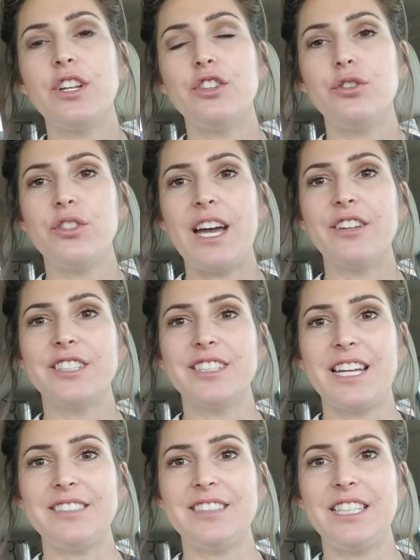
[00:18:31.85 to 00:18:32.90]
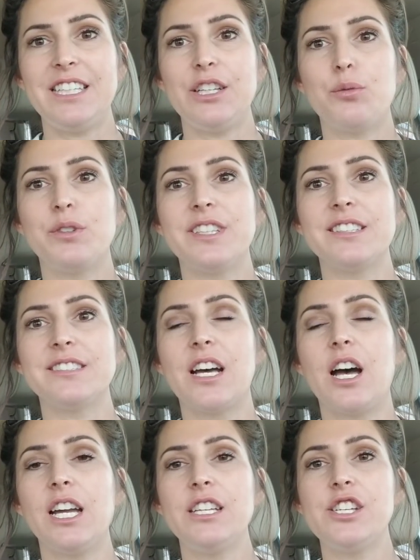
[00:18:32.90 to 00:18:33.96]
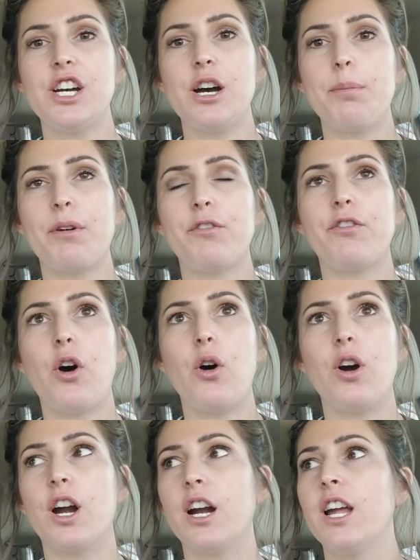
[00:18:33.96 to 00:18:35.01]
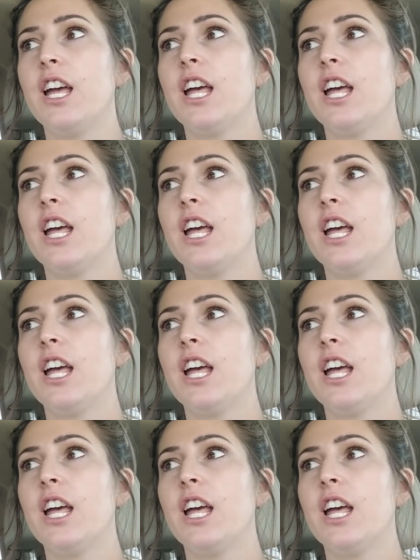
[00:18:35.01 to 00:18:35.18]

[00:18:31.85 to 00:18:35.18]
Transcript: in 2019 was I signed up for